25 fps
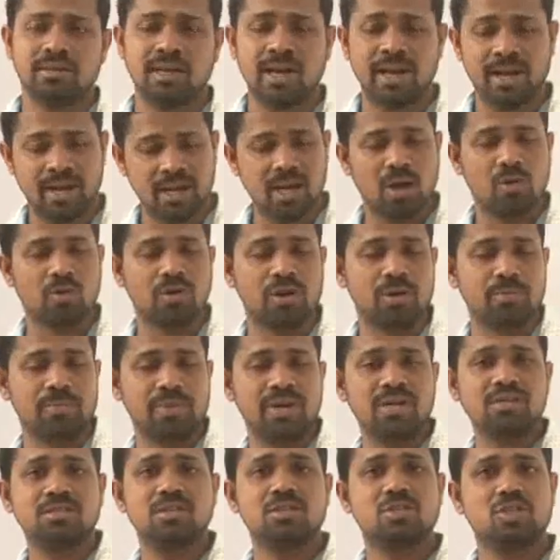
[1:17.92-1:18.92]
again I will
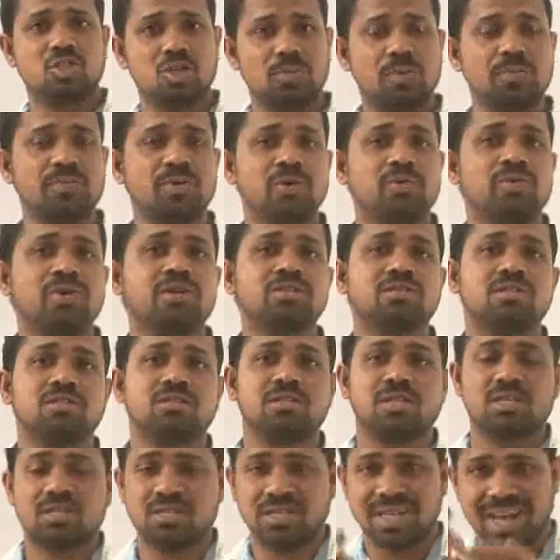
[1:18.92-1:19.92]
repeat, system of units is
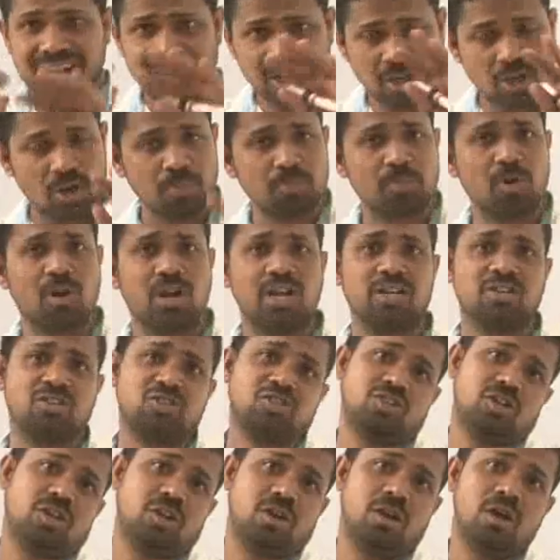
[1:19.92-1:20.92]
the set of
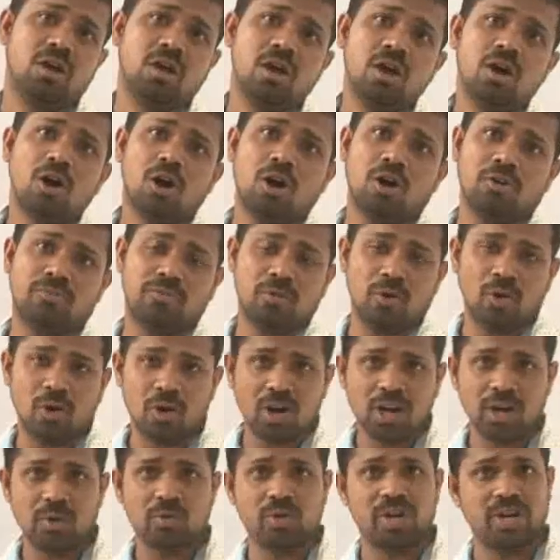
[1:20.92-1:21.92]
collection of
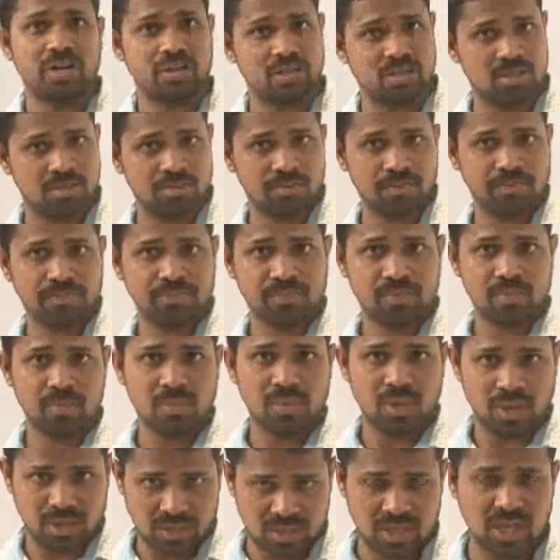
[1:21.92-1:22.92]
all units.
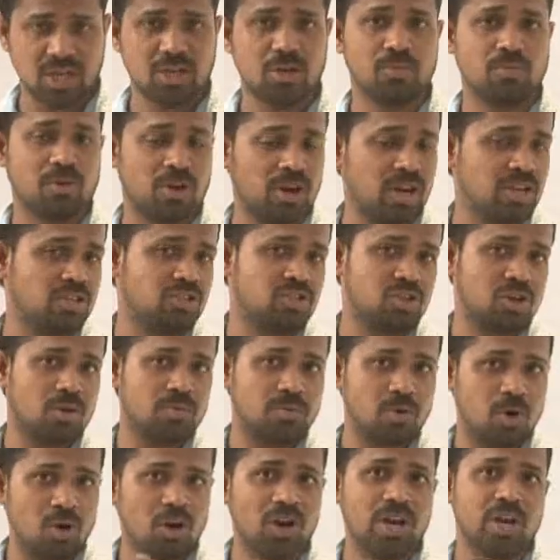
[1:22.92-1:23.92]
Set of collection
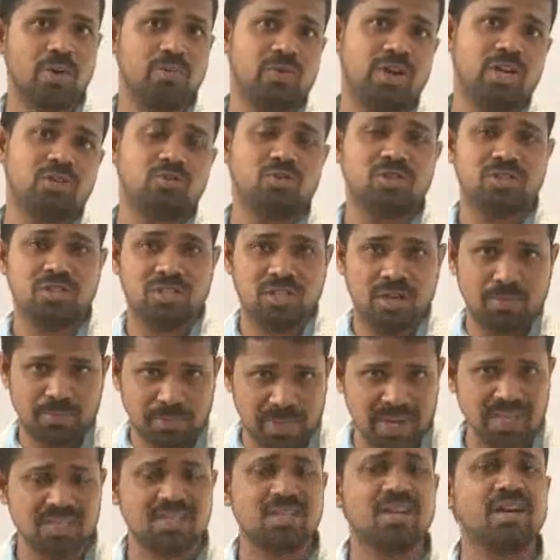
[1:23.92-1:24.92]
of all units which is
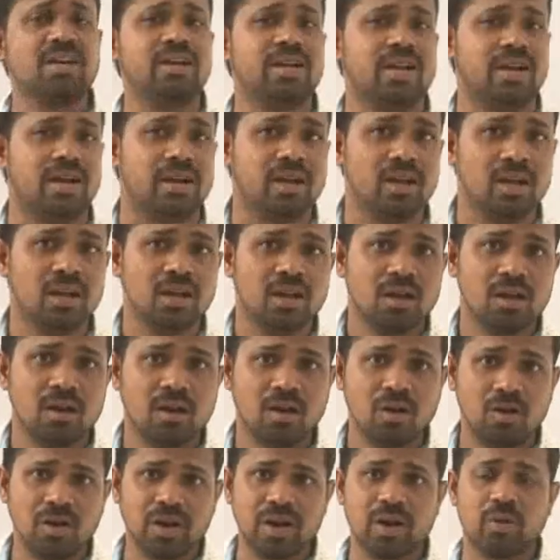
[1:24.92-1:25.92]
represented,
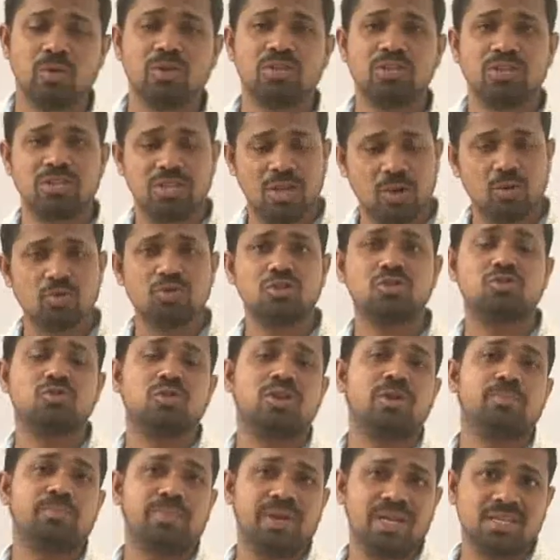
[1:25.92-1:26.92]
okay, which is used to
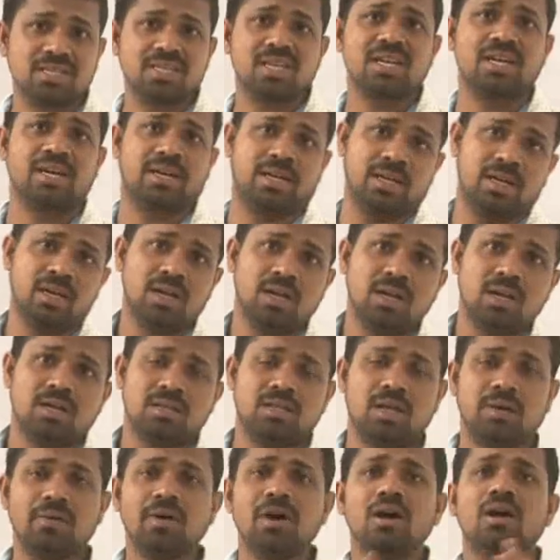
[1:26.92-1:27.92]
represent
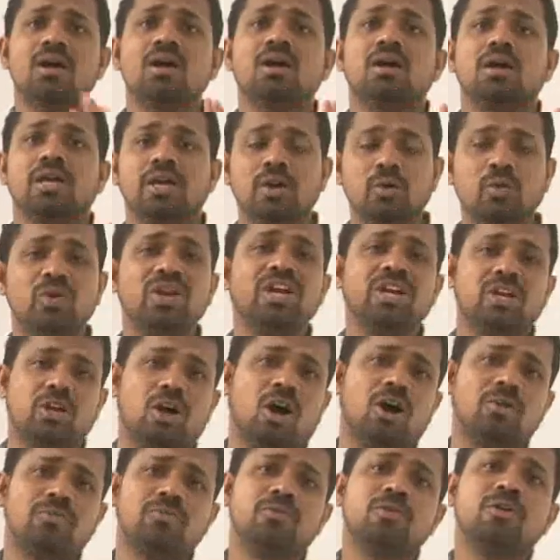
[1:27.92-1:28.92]
the unit
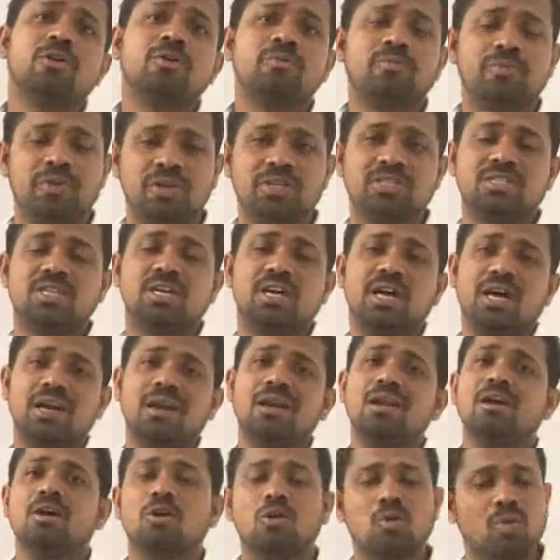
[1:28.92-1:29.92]
of
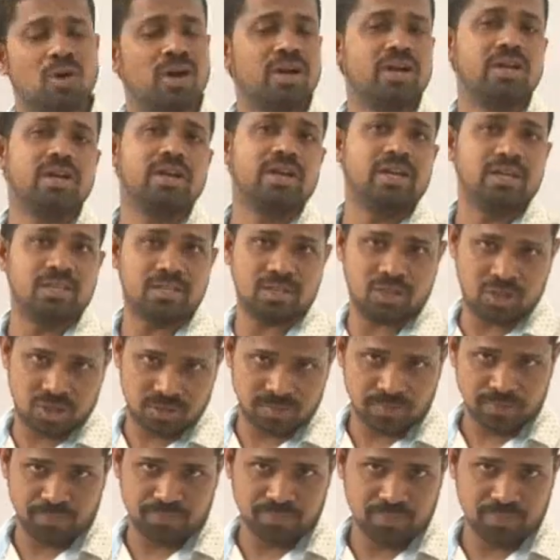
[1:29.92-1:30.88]
physical quantities.